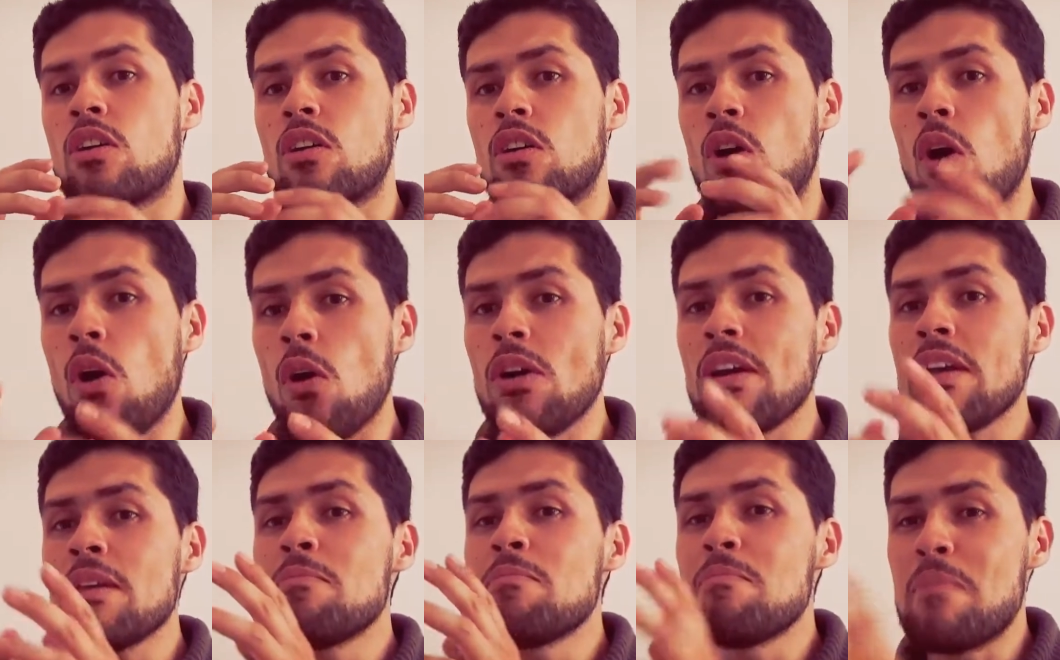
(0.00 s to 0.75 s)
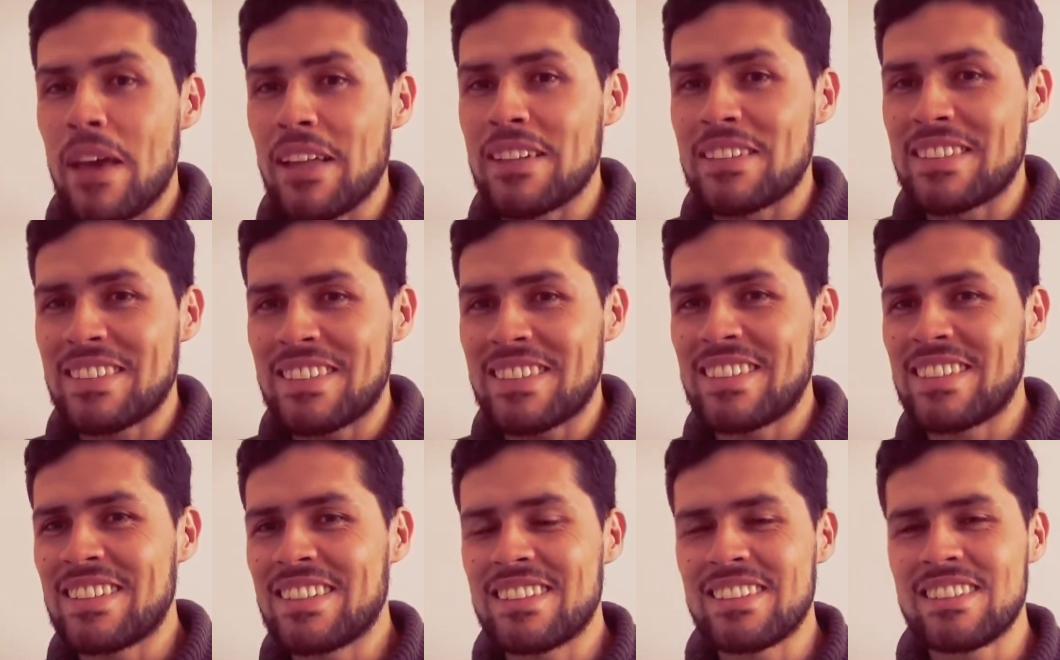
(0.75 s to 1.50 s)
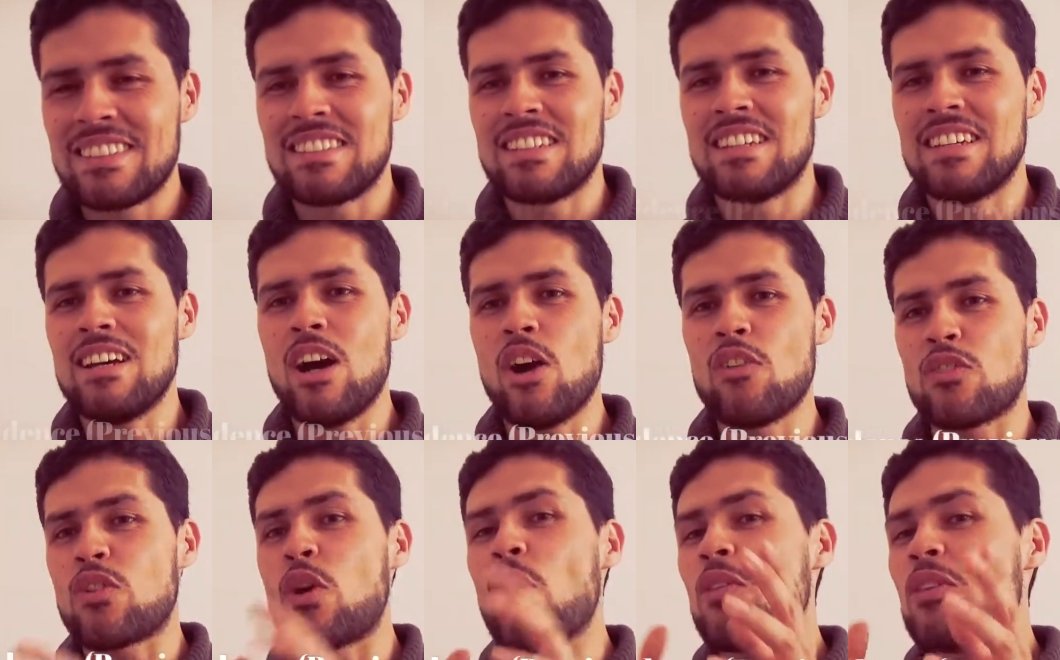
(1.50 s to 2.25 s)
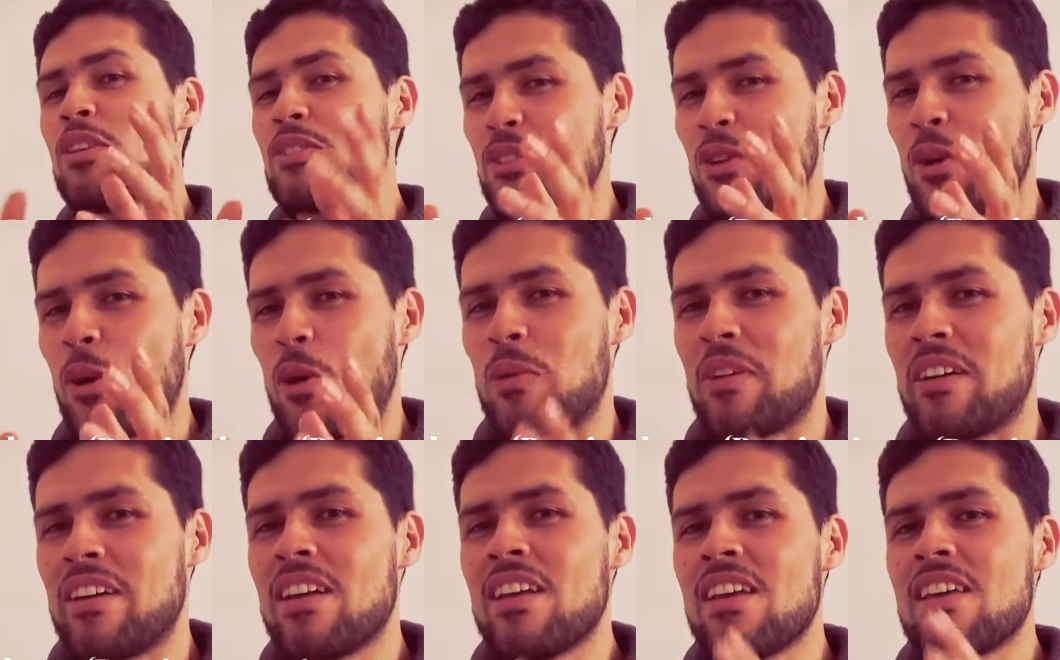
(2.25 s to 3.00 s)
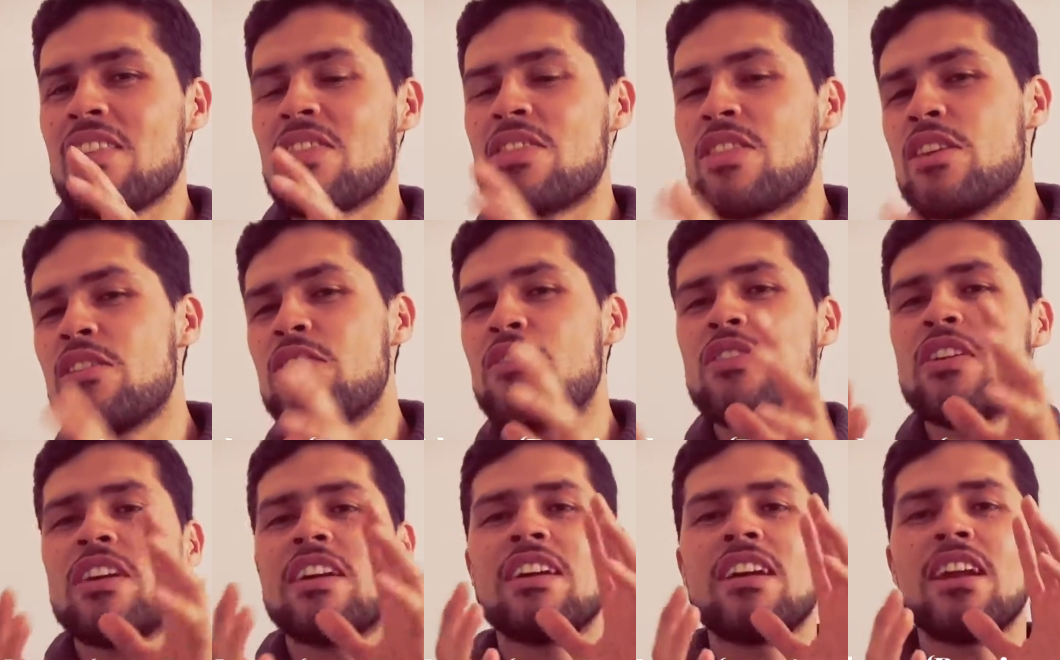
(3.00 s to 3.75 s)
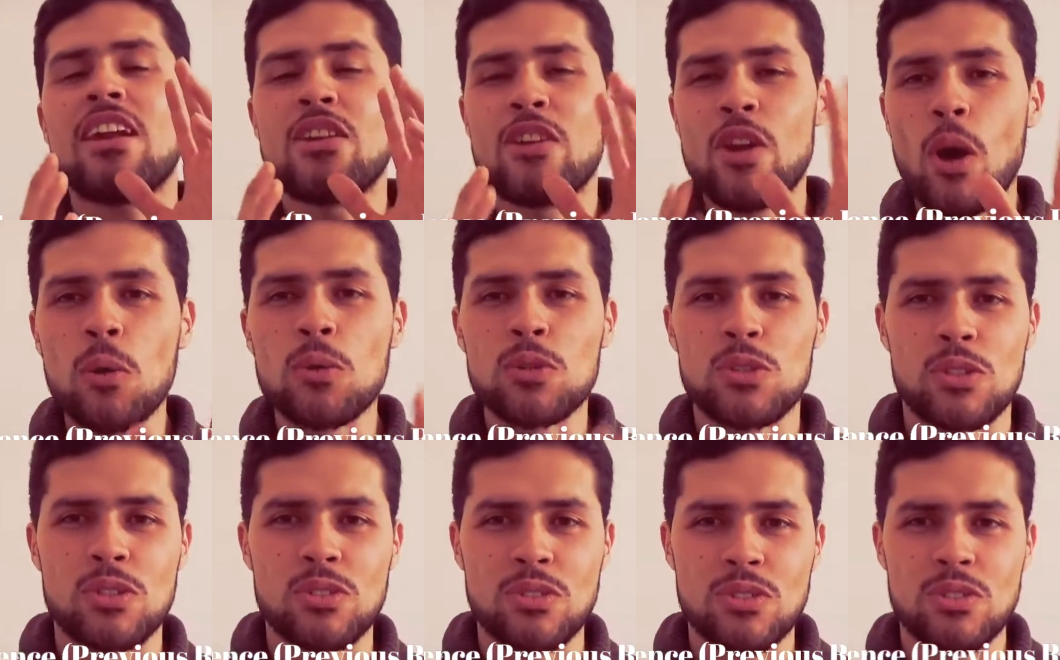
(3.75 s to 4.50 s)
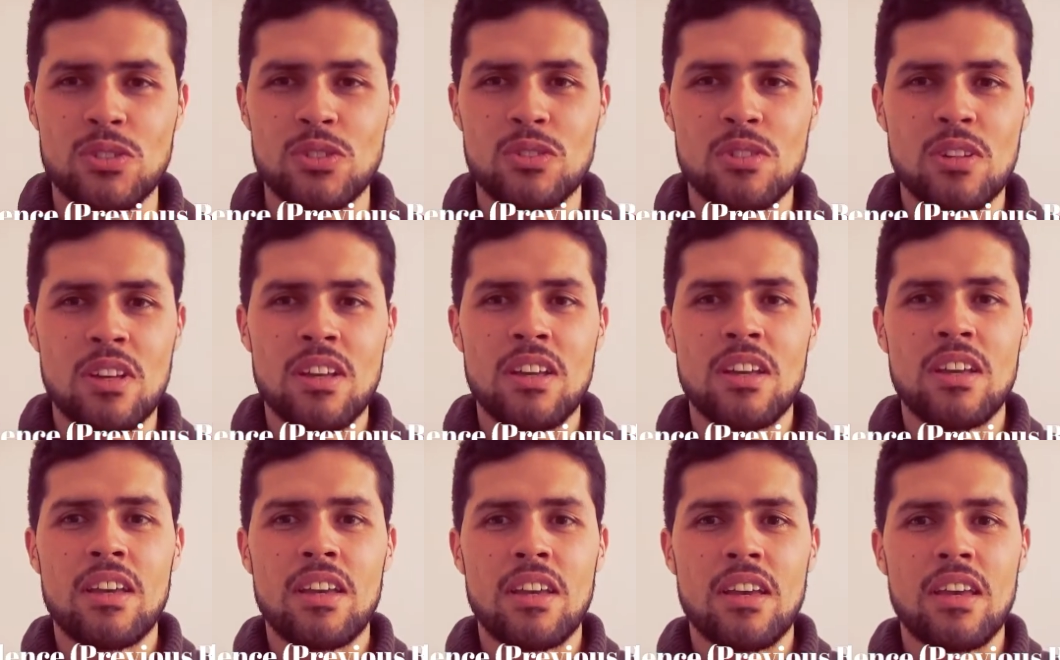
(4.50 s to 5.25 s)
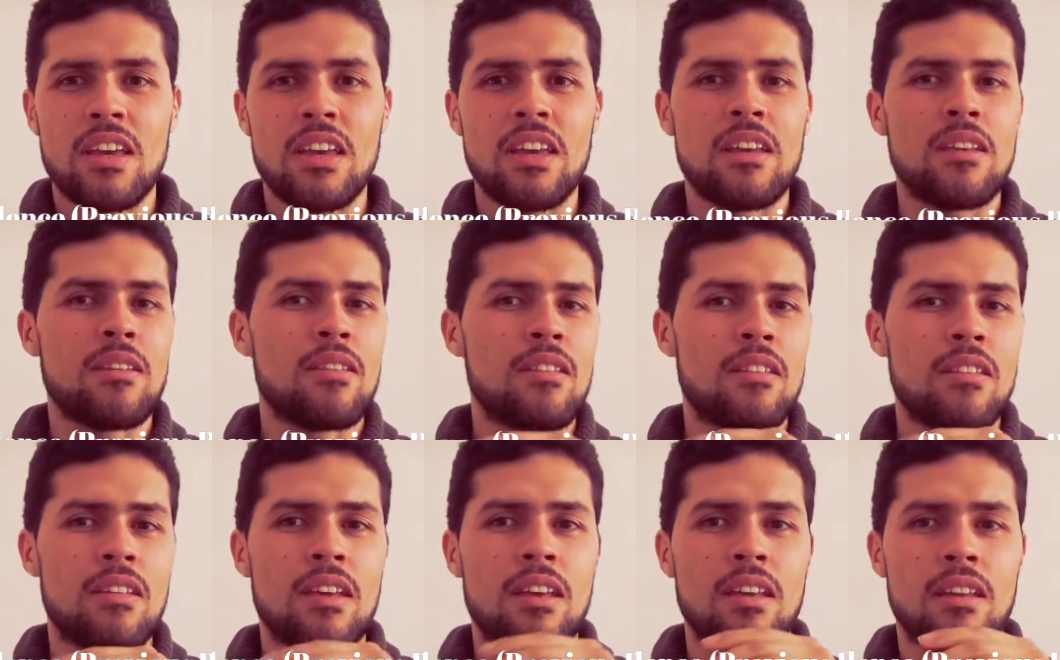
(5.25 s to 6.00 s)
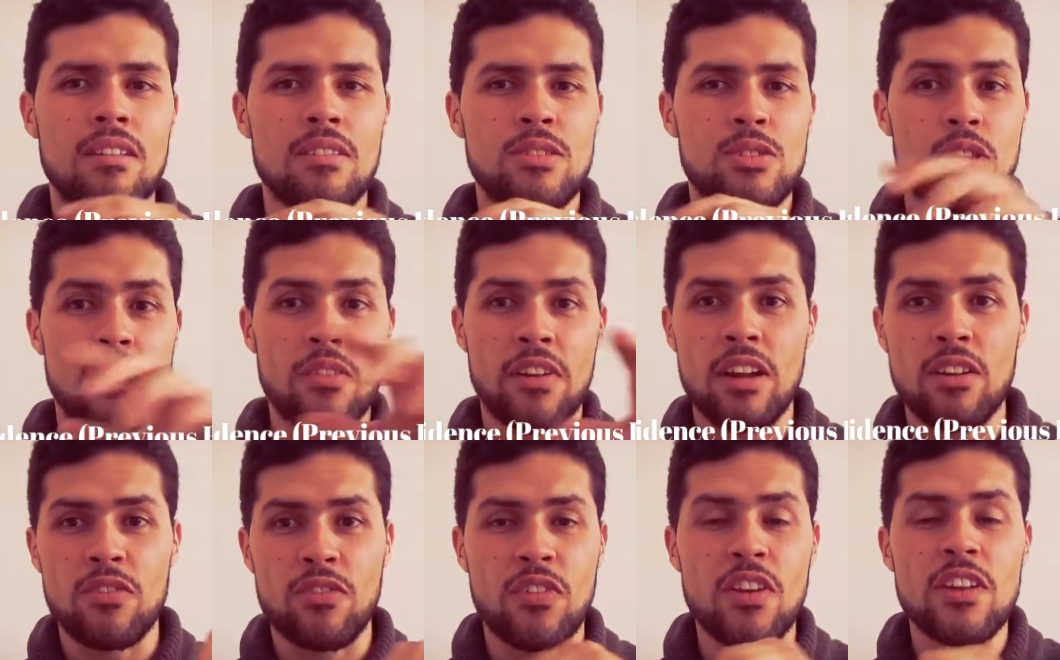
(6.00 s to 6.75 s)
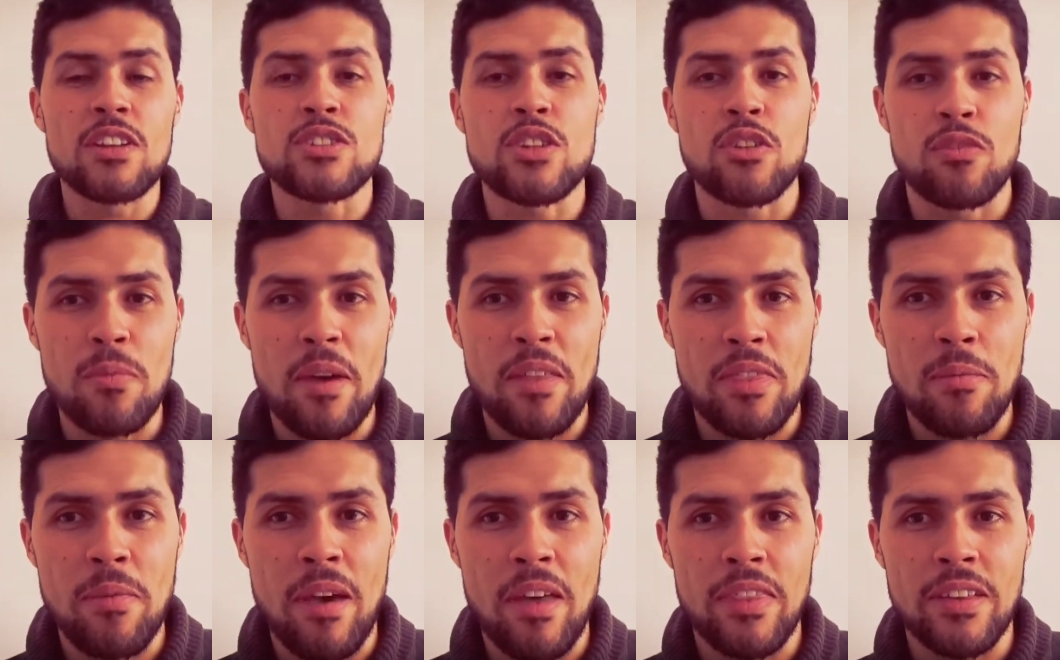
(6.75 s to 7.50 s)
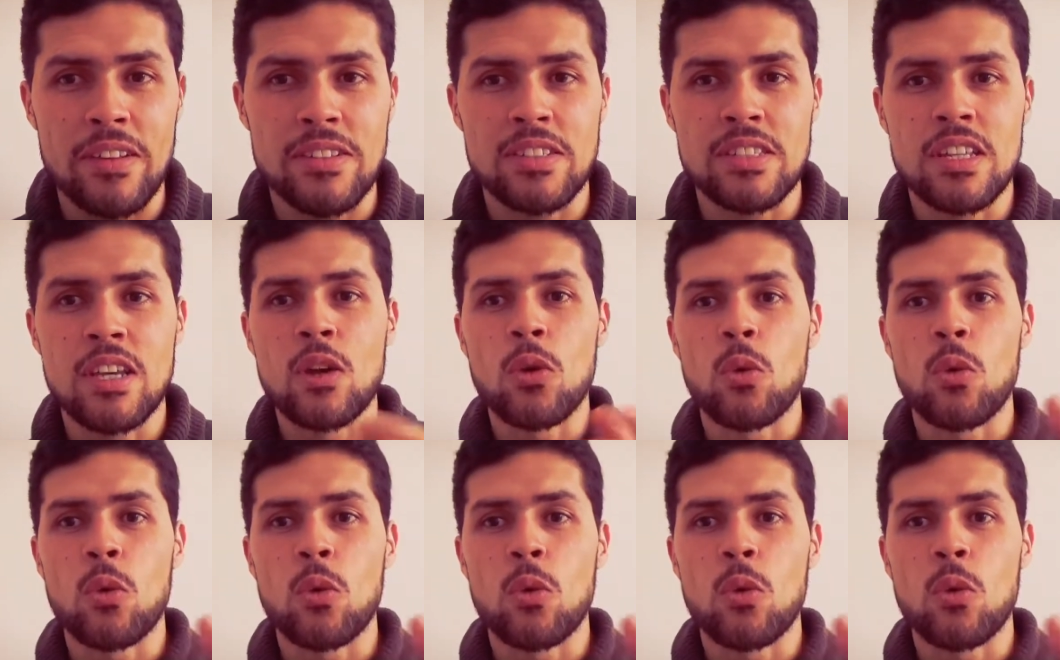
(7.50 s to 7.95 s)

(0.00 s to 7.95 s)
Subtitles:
co-invent, of co-discover different notions in several fields of mathematics.